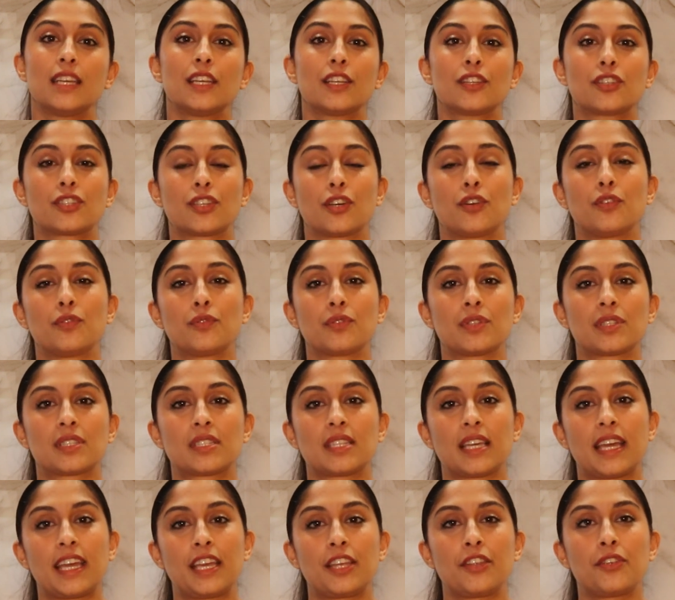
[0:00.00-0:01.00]
So
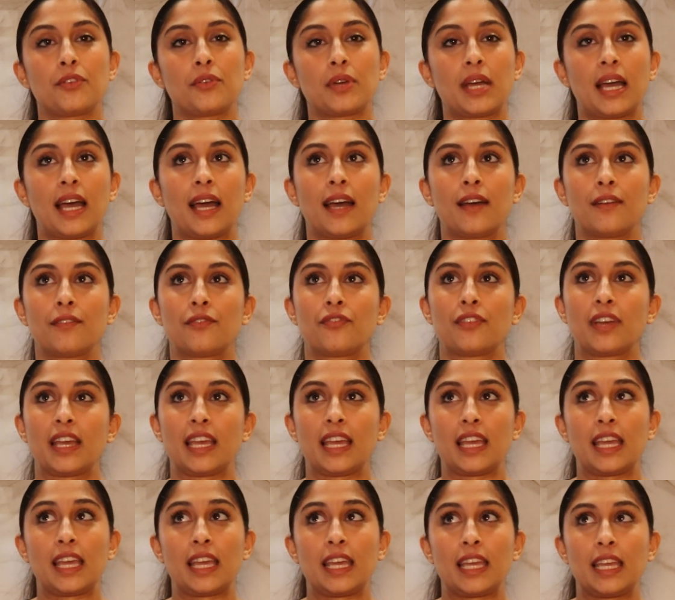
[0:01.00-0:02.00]
say you have
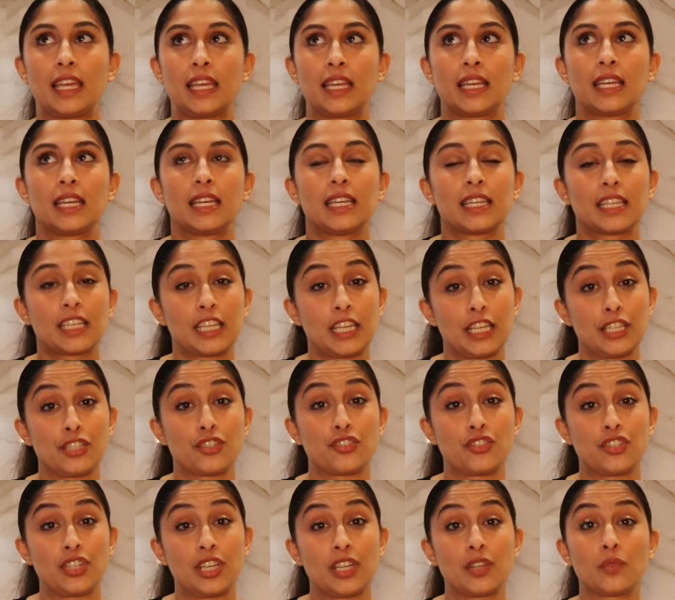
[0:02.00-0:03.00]
a
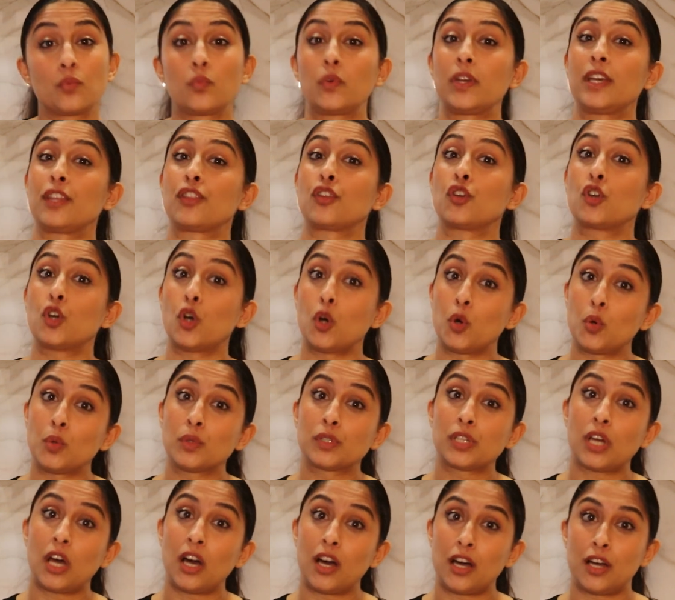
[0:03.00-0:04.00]
kitchen with
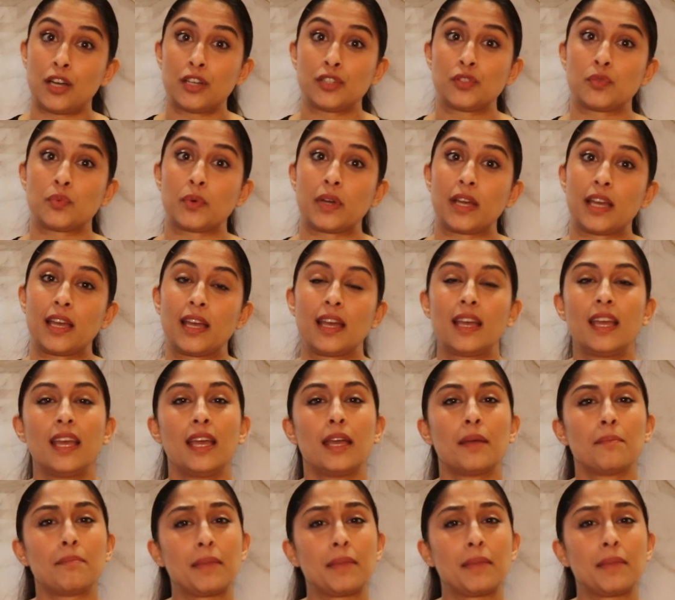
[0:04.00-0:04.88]
gold hardware,